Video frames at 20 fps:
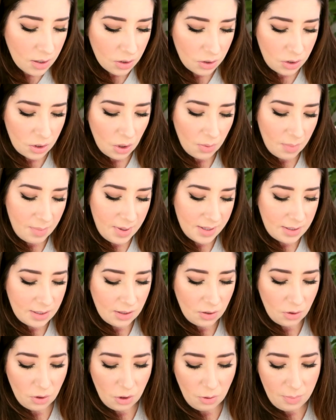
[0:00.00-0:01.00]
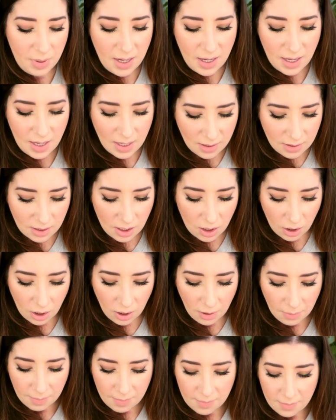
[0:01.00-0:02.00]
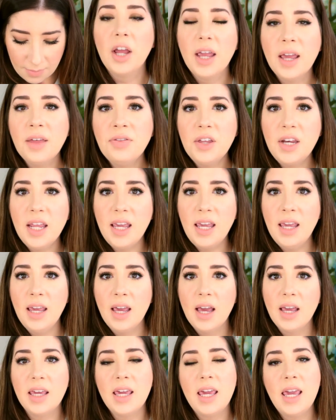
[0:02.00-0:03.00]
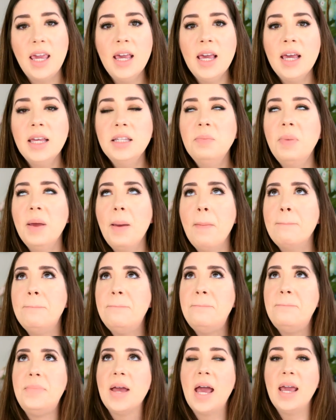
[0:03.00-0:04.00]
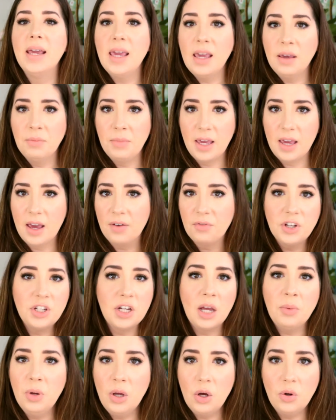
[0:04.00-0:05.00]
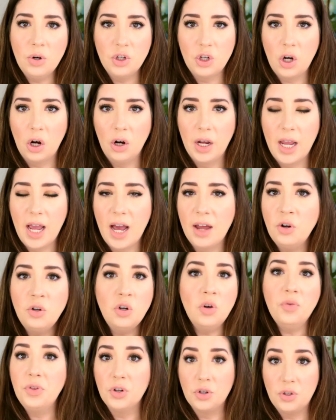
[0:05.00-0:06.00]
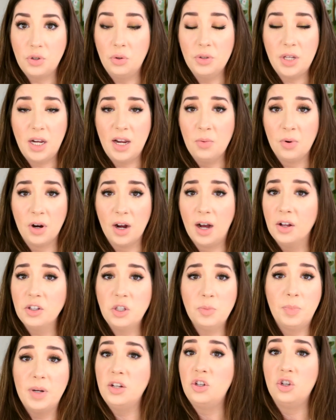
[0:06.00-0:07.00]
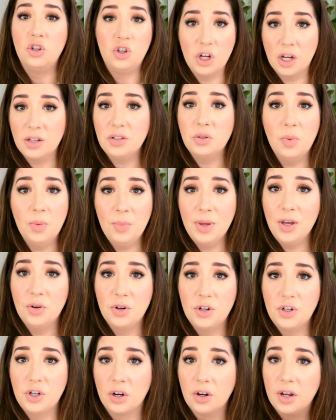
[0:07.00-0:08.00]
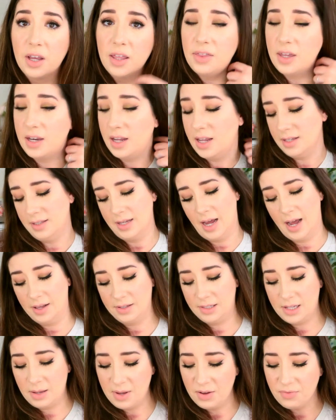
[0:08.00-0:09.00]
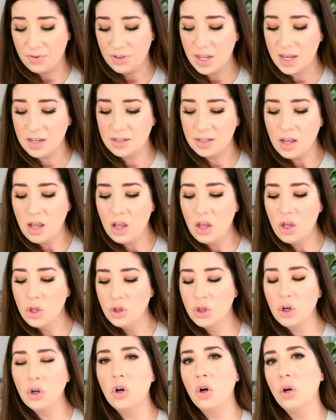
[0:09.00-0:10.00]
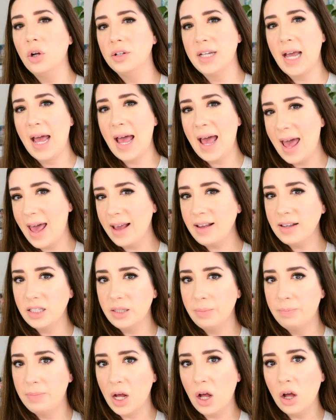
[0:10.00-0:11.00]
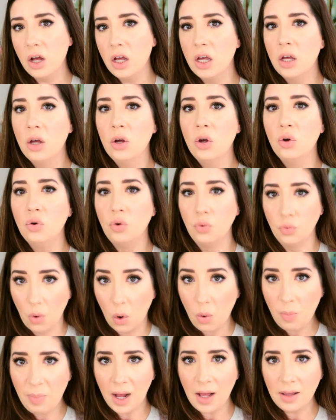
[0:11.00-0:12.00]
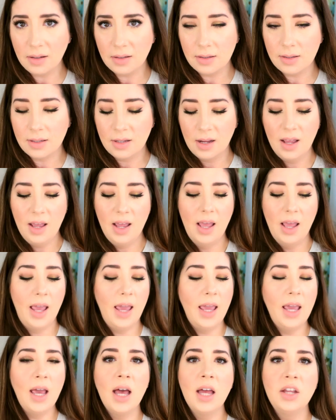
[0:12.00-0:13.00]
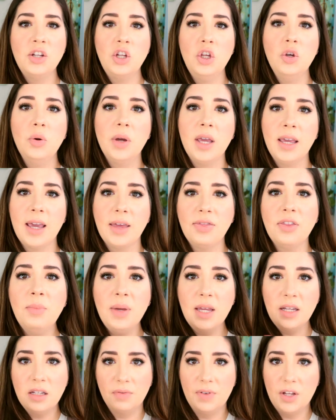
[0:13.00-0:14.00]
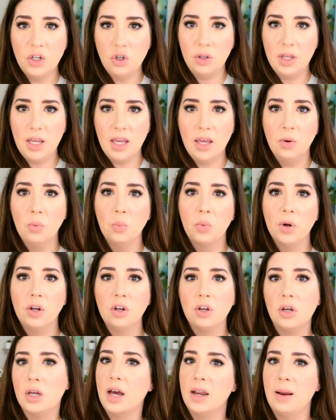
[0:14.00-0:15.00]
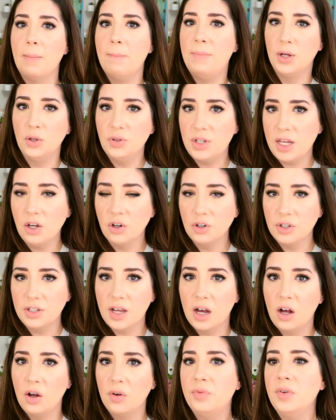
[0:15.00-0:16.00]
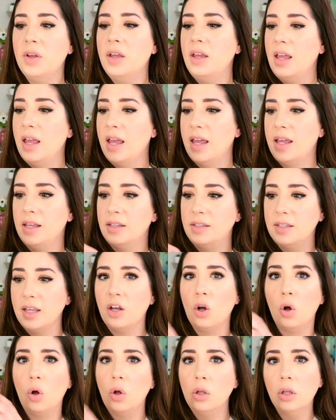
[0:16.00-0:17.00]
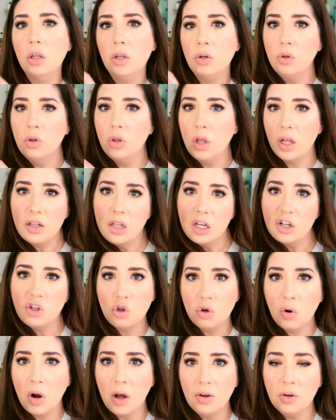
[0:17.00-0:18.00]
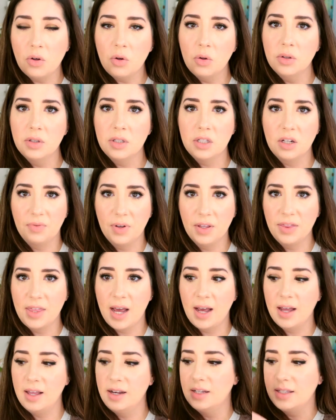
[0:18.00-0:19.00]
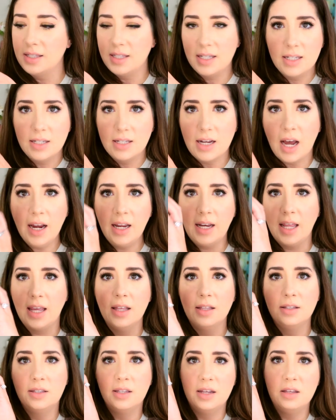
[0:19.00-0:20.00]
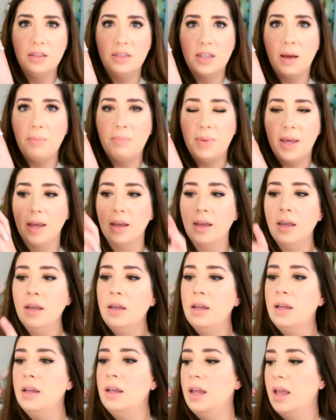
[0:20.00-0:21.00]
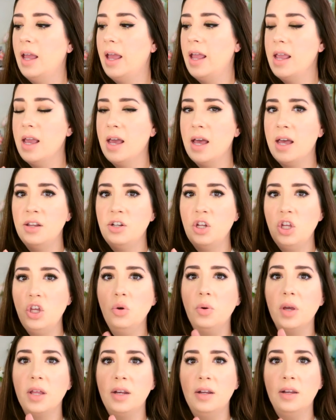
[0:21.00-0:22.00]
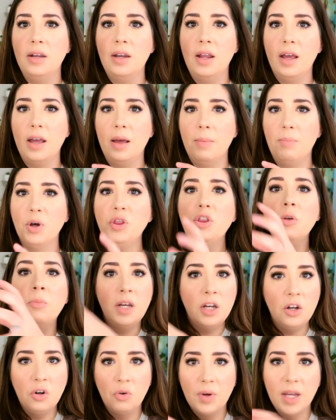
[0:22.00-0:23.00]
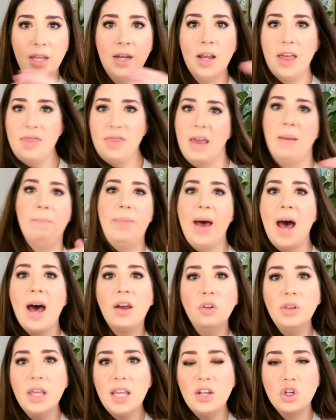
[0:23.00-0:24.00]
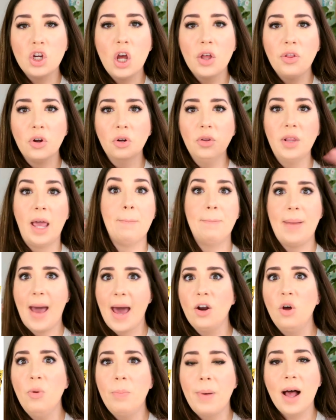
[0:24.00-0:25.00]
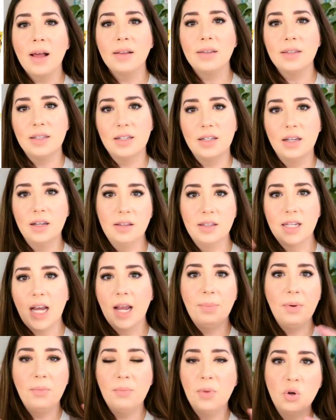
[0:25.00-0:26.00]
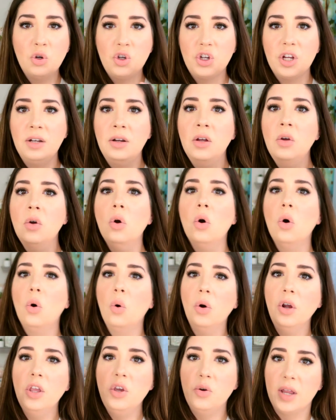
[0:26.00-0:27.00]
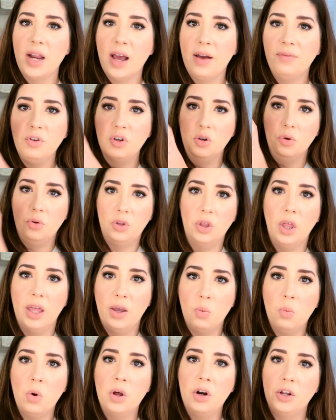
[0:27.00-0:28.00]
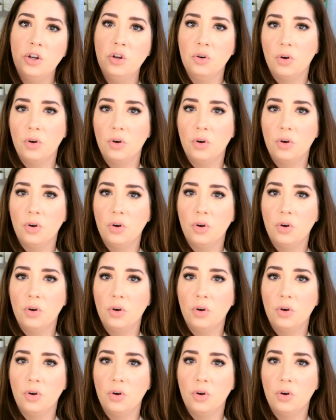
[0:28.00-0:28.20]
So it makes it a little bit easier. For Anthony, he has been begging me every time we go to Target. I don't know if they're sold anywhere else, but it's just when we go to Target that he's asking me for these. They're called Hexbug robots and you can get them individually where you kind of build it yourself and it's like all little electronical and stuff like that and it's tiny. It's like that big and you can put them in an arena they battle each other like battle bots type of motion or you can have like one on